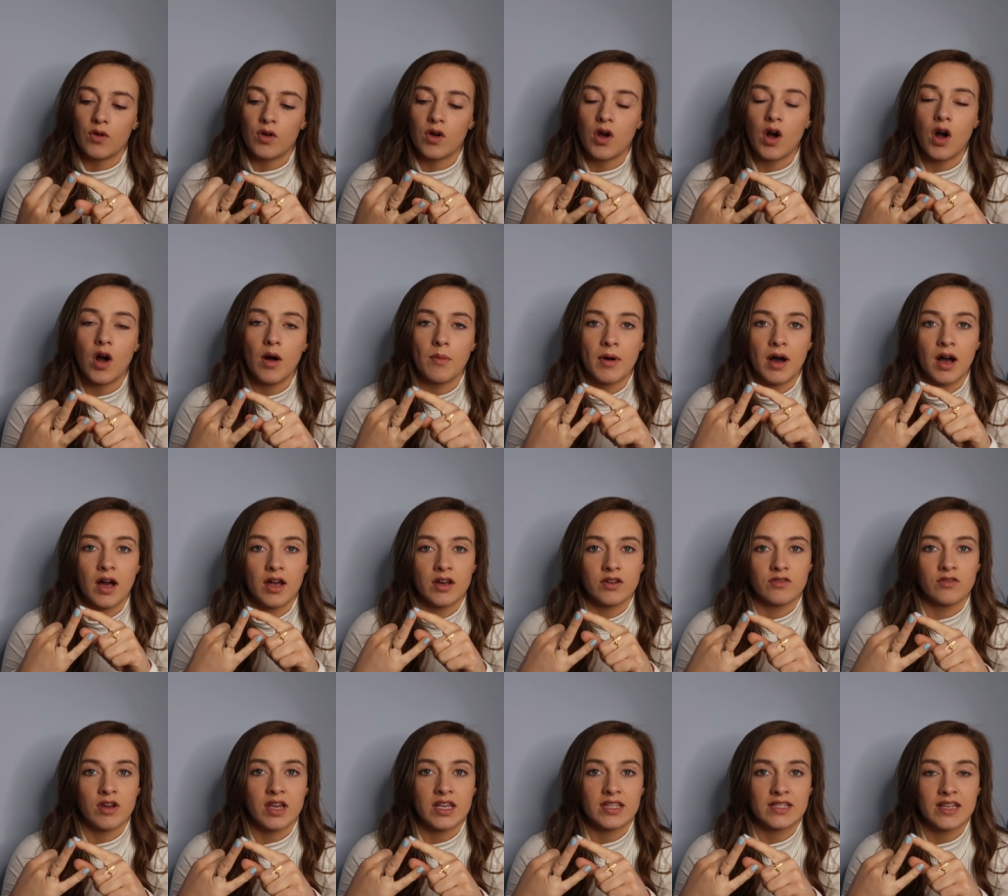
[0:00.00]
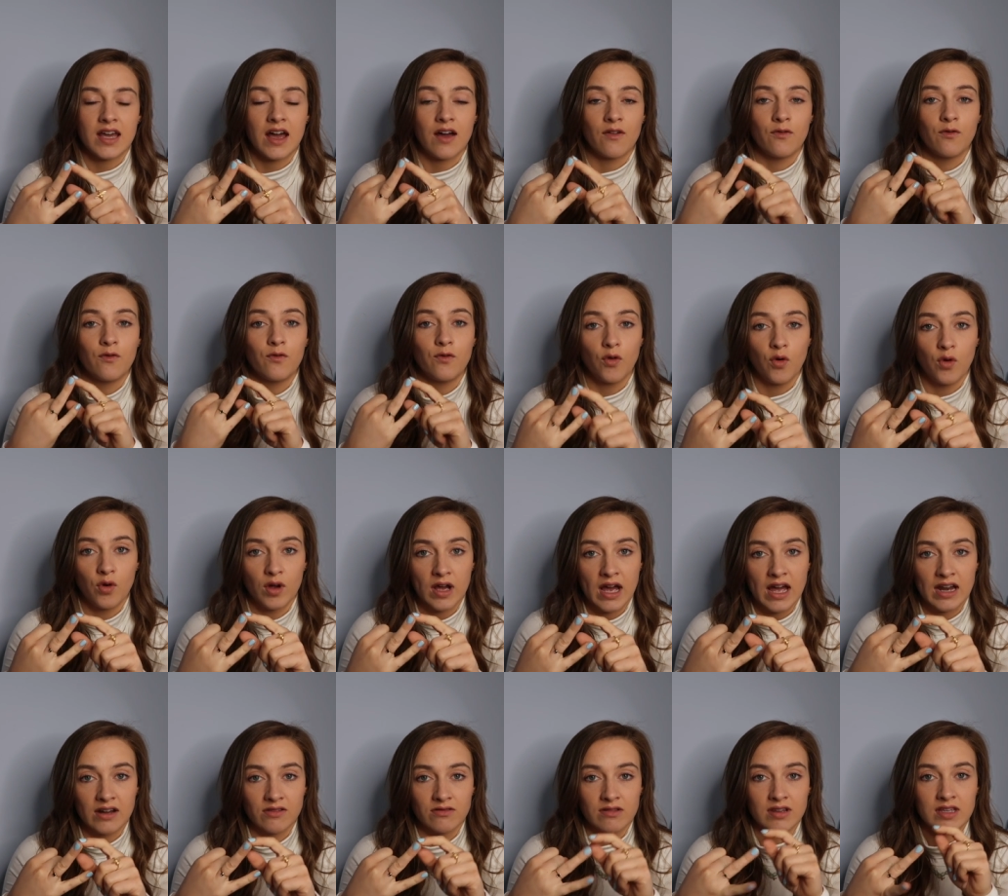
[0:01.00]
carbohydrates have 4
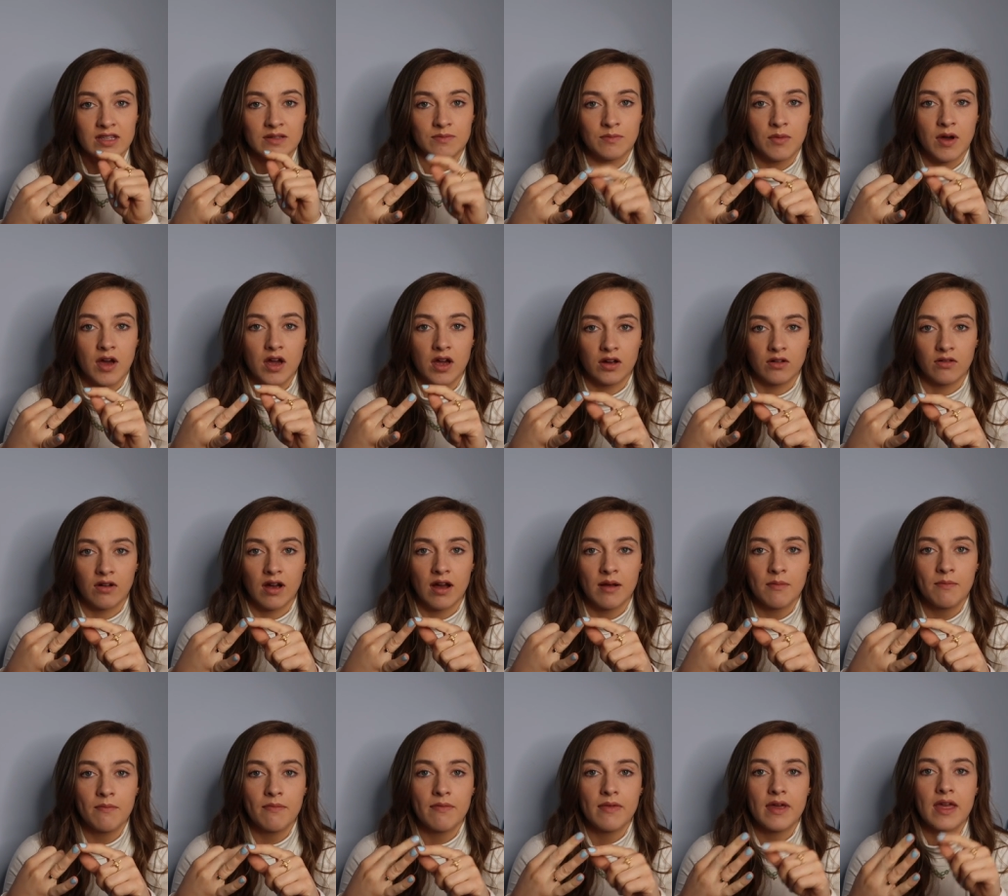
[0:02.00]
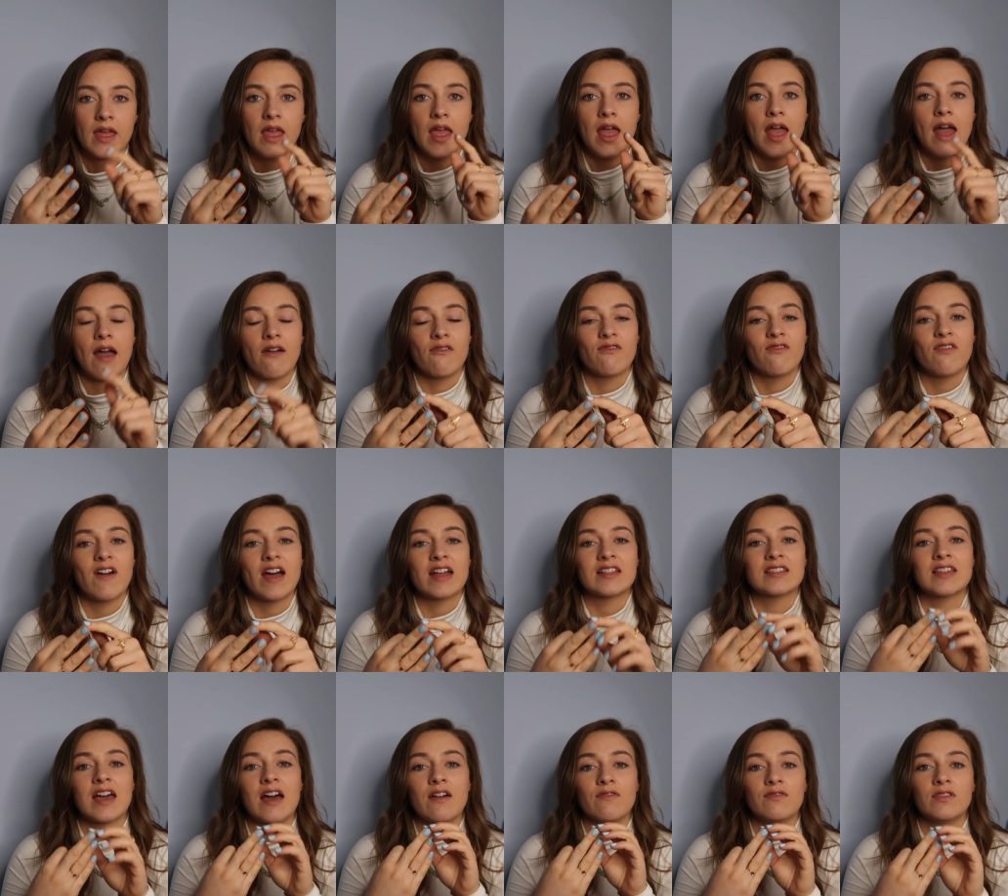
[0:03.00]
calories per gram, and
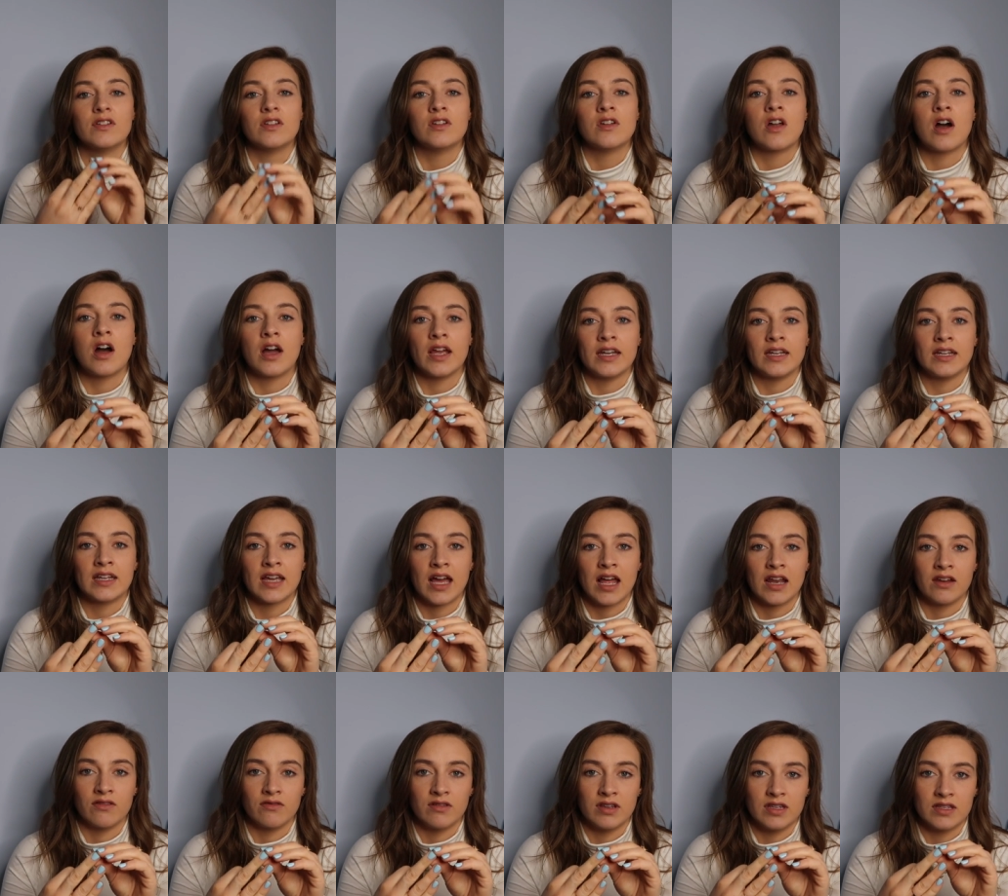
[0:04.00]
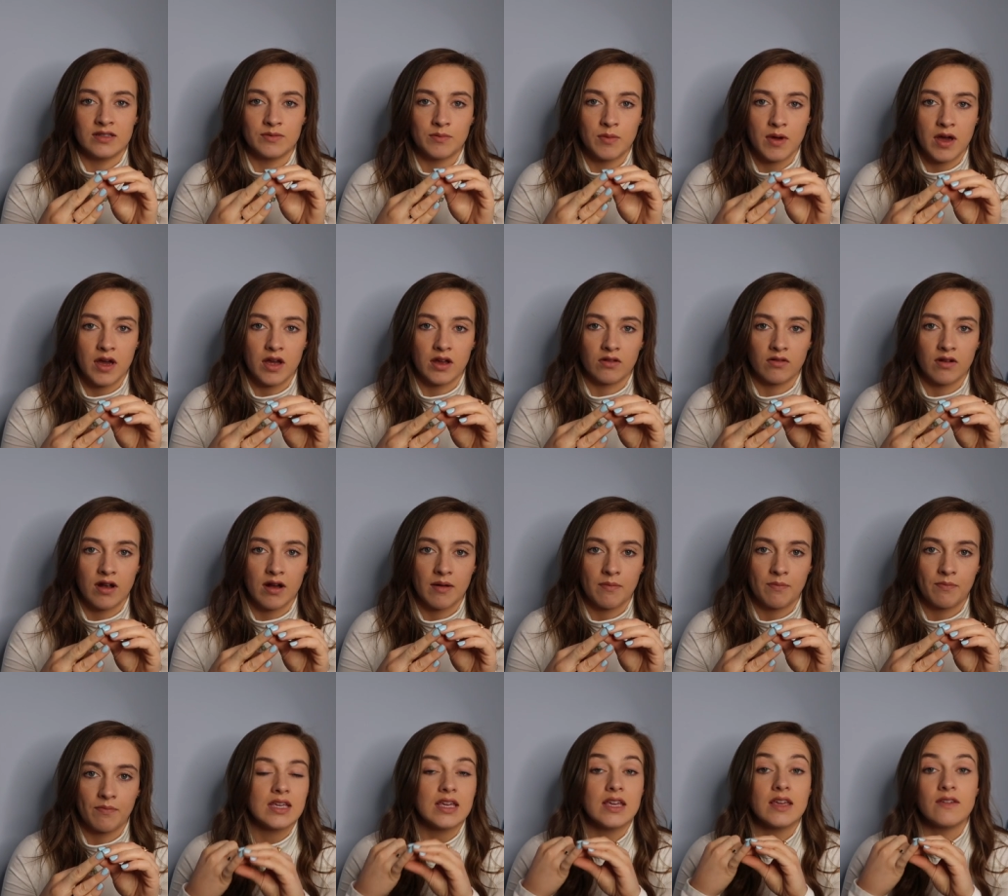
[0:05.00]
fats have 9 calories per
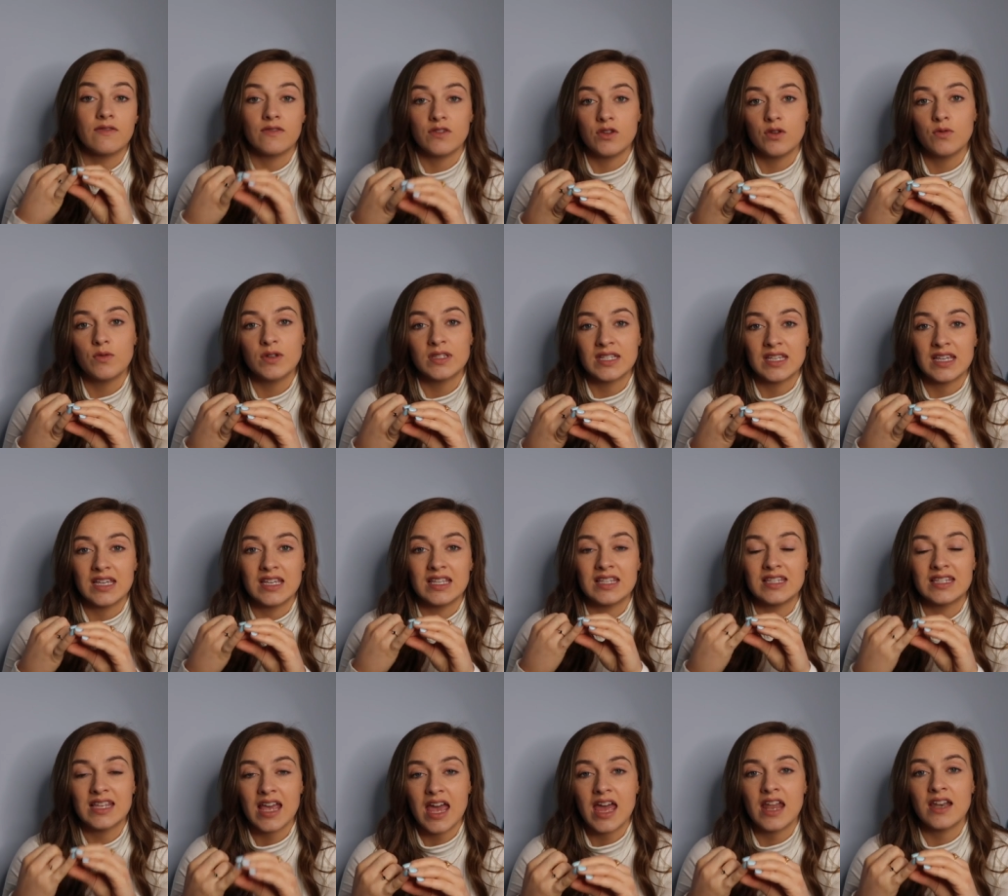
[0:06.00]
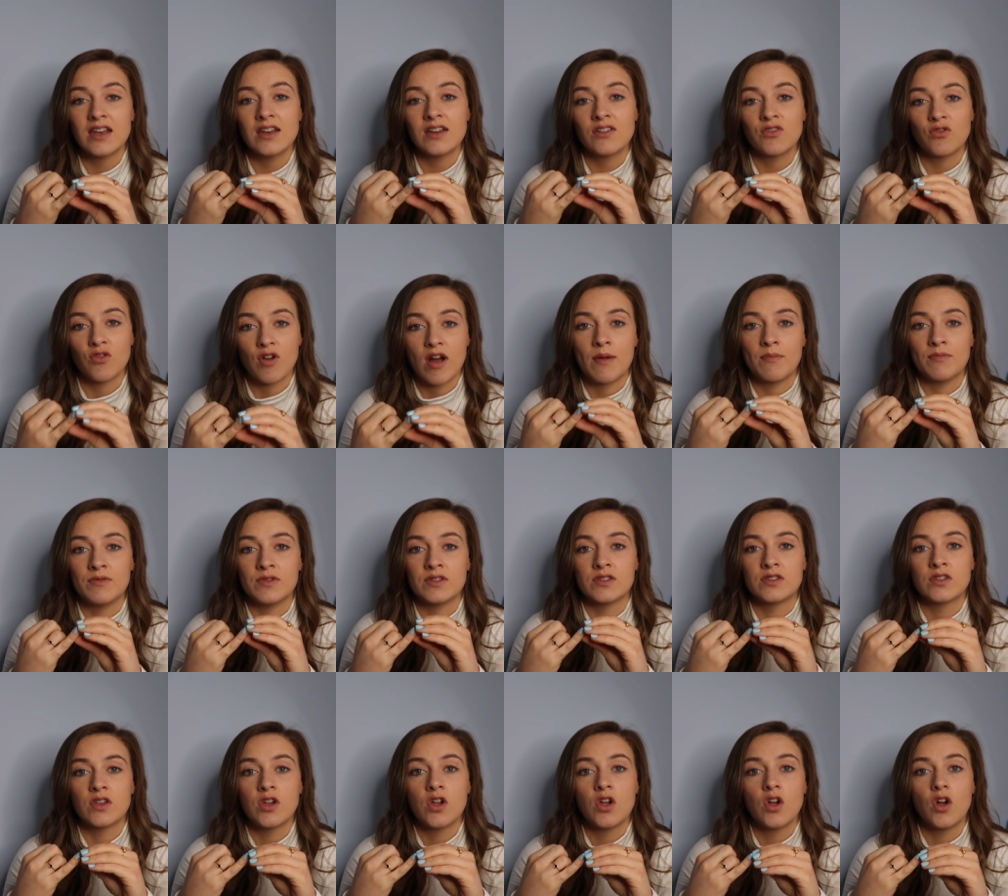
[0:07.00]
gram. If you were to eat 10
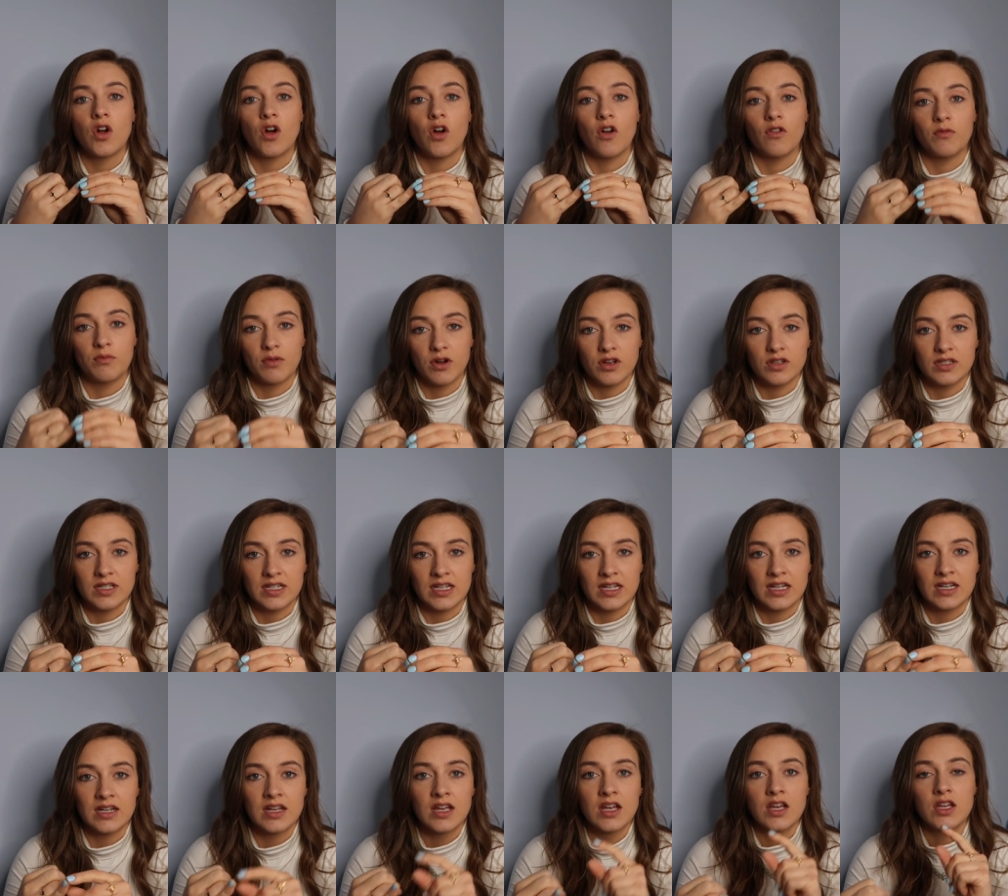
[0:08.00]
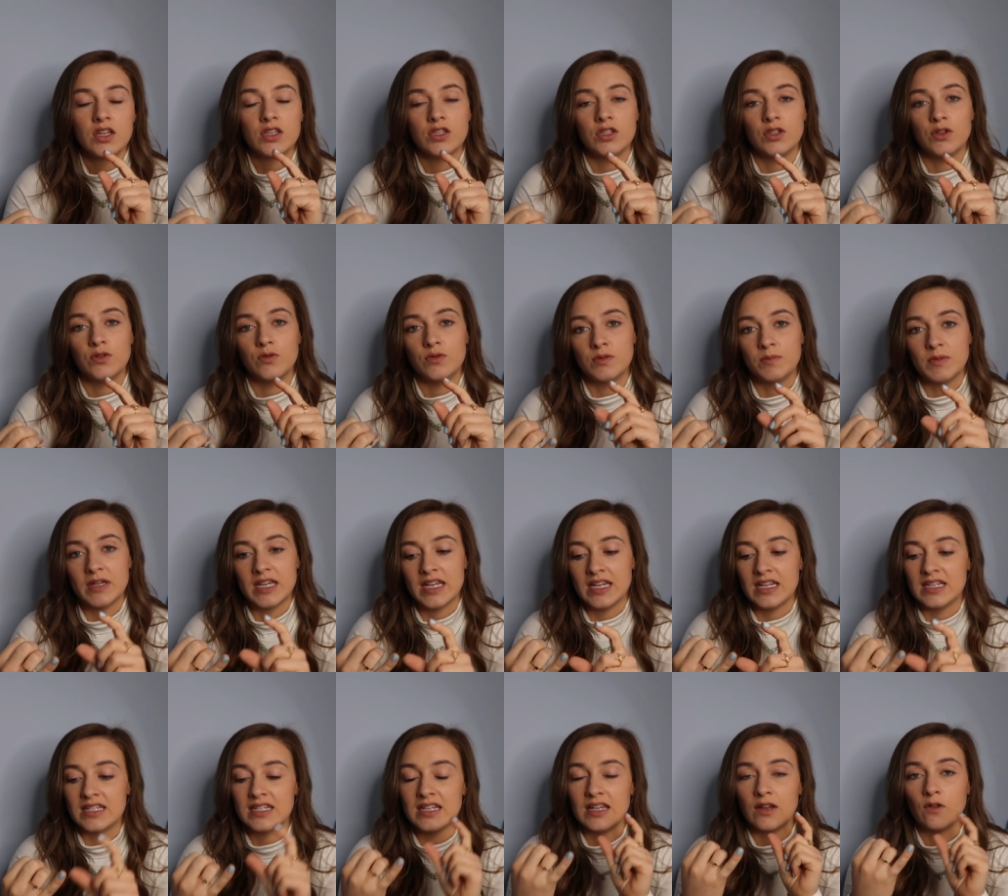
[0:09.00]
grams of protein, you would be
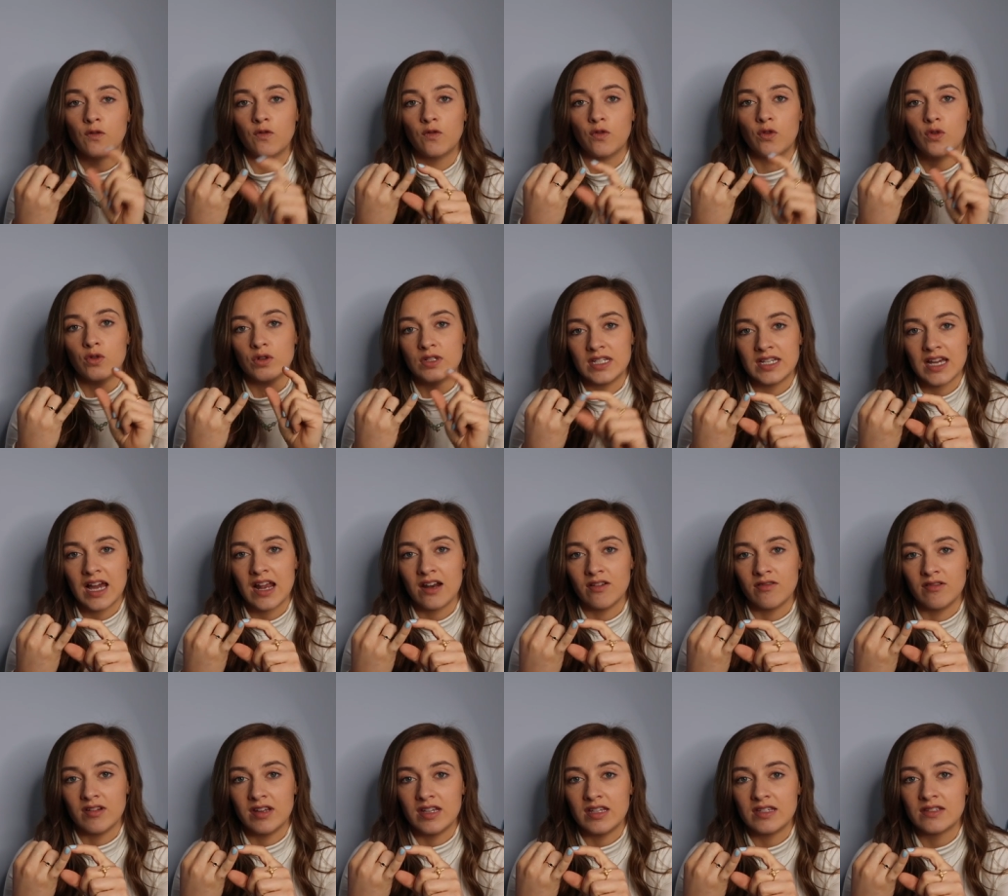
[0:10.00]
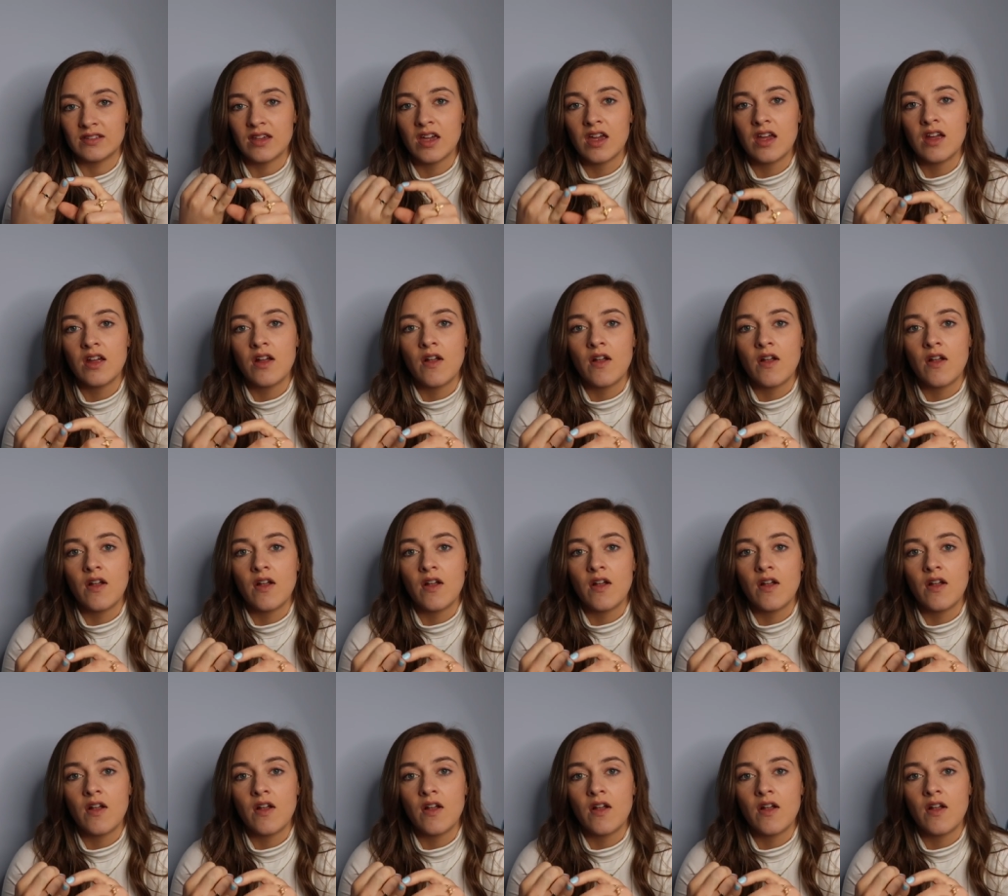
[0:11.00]
eating 40 calories.